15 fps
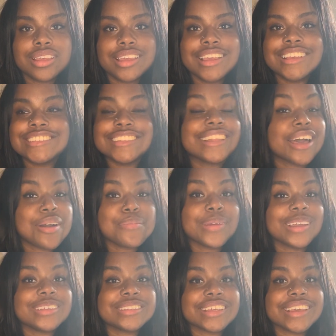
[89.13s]
Isn't that
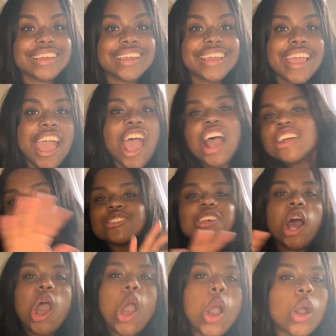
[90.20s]
amazing? Just
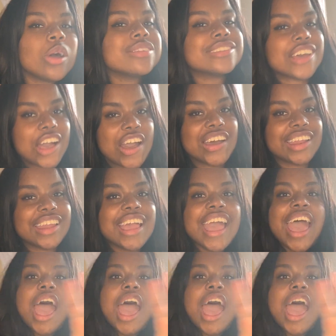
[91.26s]
hold on